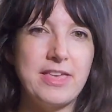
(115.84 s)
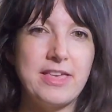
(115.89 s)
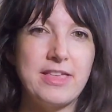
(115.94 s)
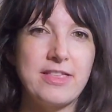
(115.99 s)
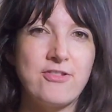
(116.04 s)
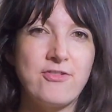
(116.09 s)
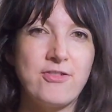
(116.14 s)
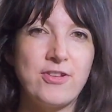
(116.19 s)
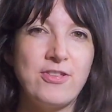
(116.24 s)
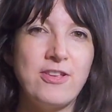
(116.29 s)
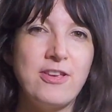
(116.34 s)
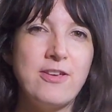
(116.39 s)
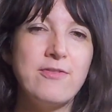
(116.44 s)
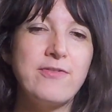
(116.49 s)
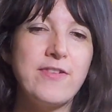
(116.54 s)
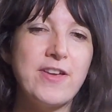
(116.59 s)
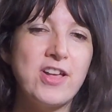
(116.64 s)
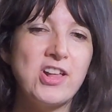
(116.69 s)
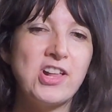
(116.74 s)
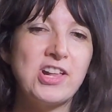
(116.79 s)
There are two
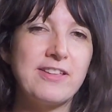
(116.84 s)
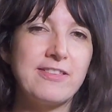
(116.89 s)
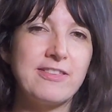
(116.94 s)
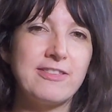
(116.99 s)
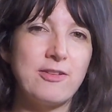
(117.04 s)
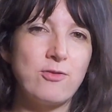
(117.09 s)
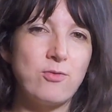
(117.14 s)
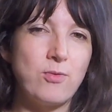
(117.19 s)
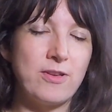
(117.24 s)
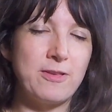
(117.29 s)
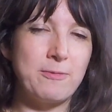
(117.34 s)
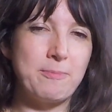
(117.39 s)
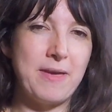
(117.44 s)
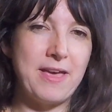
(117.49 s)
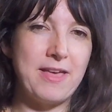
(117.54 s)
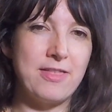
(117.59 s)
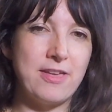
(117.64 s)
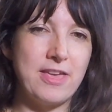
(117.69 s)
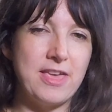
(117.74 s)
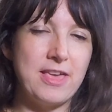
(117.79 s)
versions of
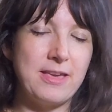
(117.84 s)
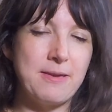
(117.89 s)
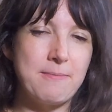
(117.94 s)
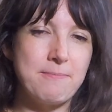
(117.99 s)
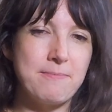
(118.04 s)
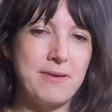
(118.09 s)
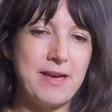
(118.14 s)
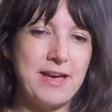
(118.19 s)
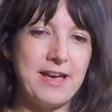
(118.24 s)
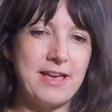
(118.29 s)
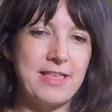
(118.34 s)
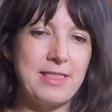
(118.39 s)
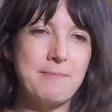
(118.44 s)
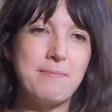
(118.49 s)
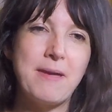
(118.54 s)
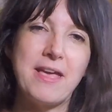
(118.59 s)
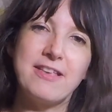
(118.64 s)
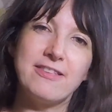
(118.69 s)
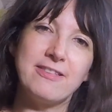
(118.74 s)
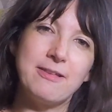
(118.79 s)
Whisbear that you can buy, the
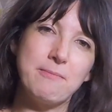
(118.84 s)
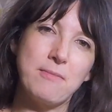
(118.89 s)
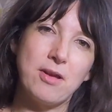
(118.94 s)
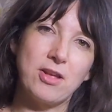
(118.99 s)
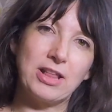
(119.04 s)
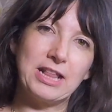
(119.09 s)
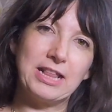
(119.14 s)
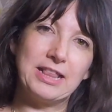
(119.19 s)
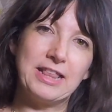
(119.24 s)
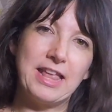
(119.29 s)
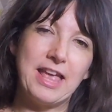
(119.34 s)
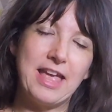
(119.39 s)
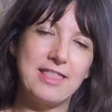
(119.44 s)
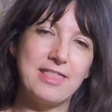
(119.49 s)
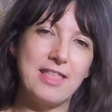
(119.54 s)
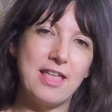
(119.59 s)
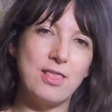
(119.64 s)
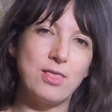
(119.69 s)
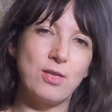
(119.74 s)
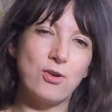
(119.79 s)
basic model
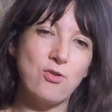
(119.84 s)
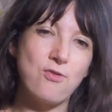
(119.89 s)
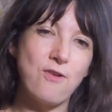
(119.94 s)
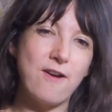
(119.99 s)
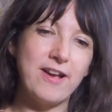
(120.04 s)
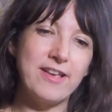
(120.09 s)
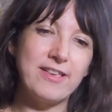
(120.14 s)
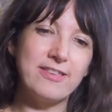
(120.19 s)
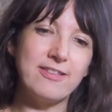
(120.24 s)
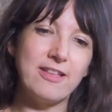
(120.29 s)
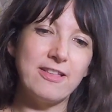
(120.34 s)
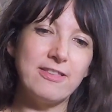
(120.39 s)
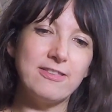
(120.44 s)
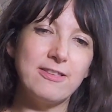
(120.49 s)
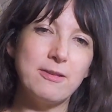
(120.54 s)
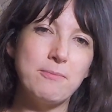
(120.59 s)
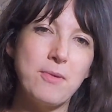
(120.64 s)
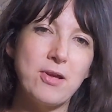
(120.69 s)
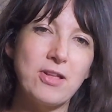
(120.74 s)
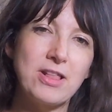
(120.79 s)
and then the cry
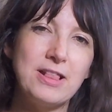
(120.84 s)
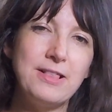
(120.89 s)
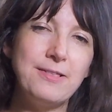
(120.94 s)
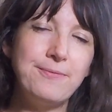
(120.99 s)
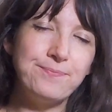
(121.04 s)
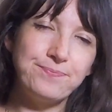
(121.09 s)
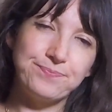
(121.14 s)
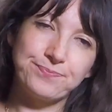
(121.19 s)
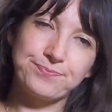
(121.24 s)
sensor model.